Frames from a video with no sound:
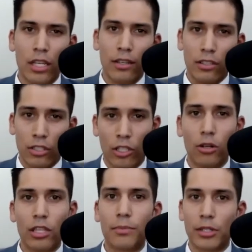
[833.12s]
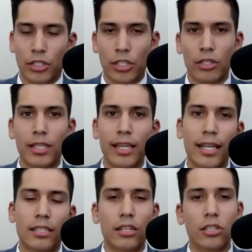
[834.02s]
slowly but surely,
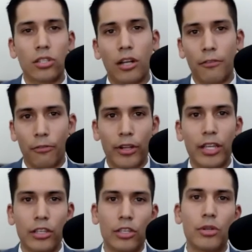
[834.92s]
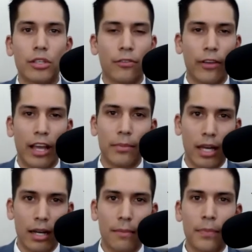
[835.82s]
it's going to start freeing you and your family
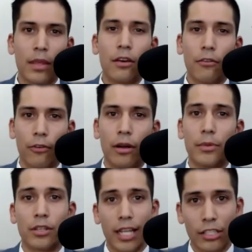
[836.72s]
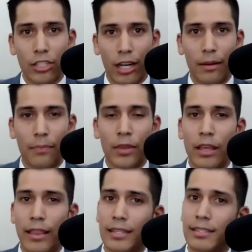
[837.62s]
up from your day job,
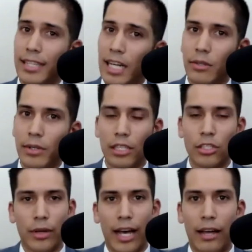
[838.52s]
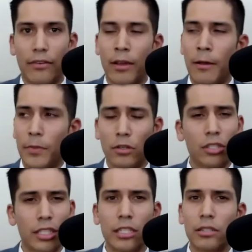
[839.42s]
that salary that you have. You're
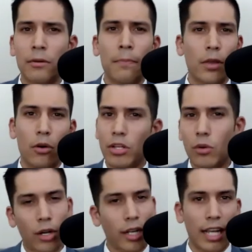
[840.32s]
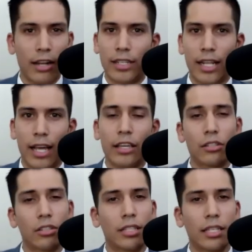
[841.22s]
still going to work every day. You're
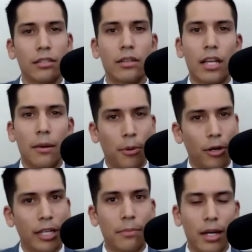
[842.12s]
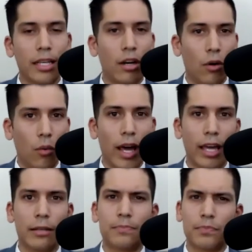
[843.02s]
still putting money
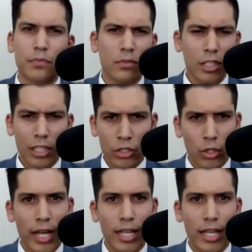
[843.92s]
away, trying